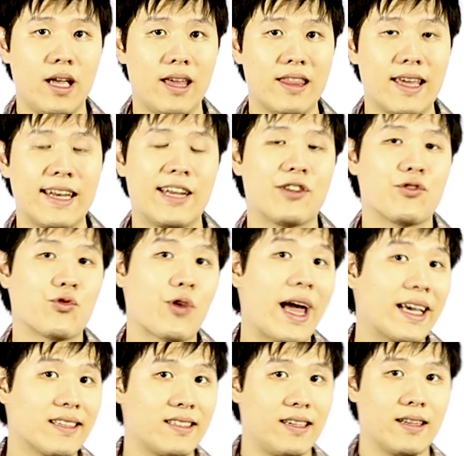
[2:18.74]
and then it
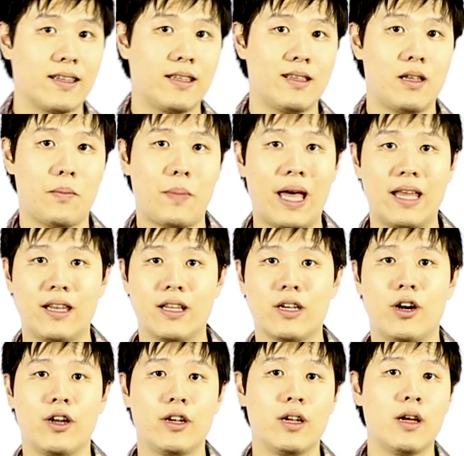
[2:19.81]
ranks it
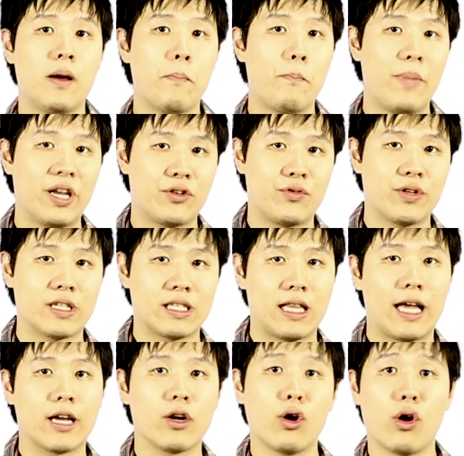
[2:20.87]
depending on
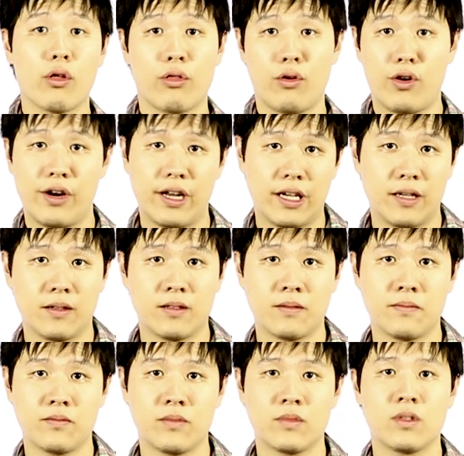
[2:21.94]
metrics like authority,
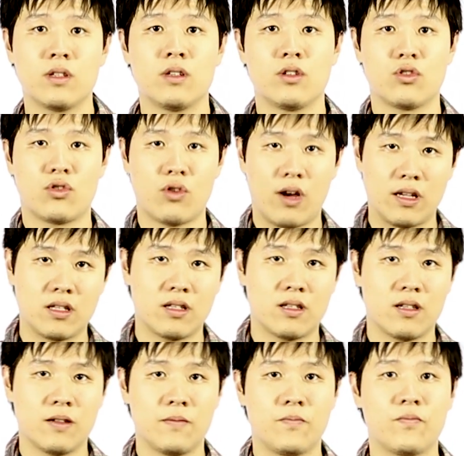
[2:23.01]

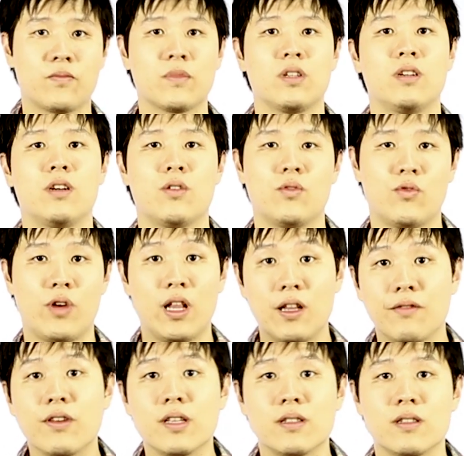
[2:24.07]
trust,
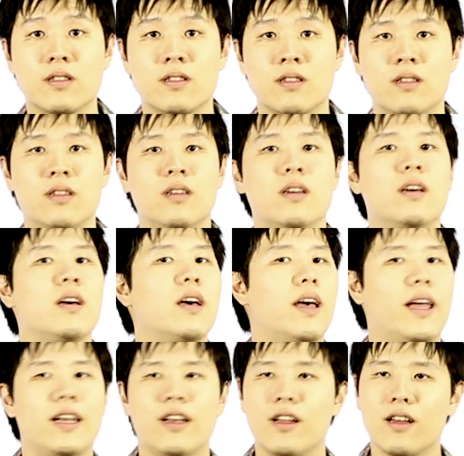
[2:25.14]
relevance,
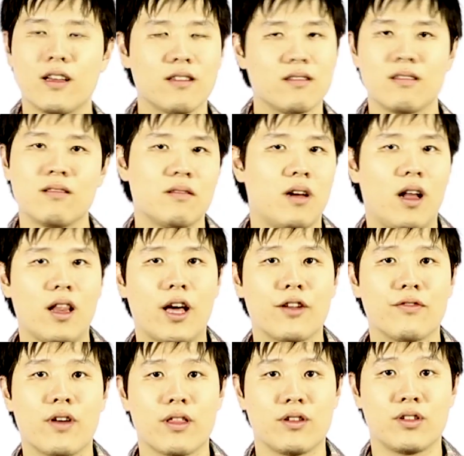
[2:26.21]
and a
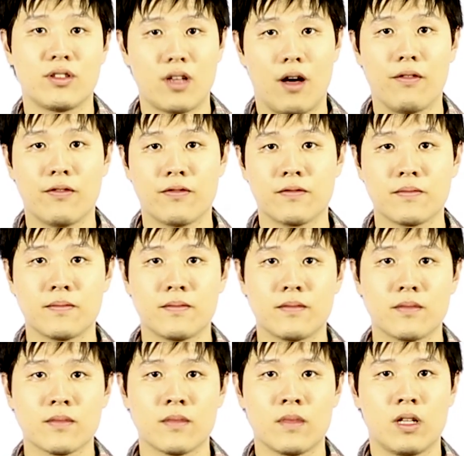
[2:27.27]
lot of other stuff.
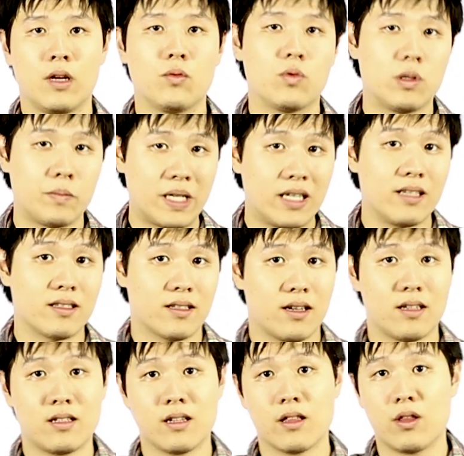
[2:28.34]
And we'll be
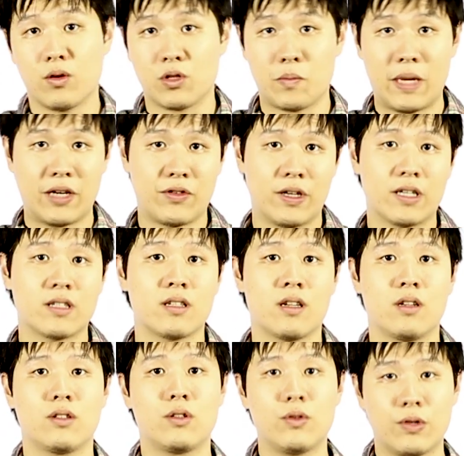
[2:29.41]
discussing those
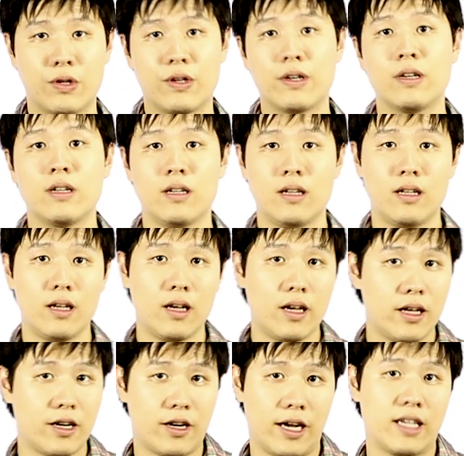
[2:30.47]
metrics sooner
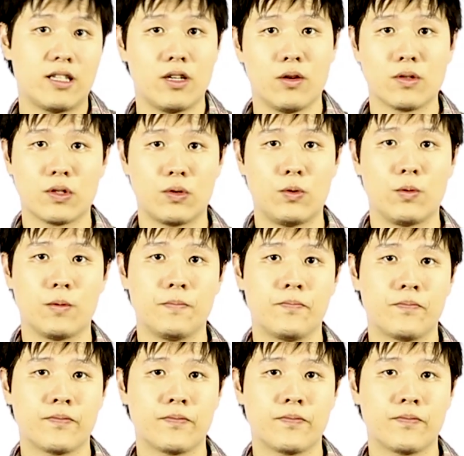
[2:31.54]
in our SEO school.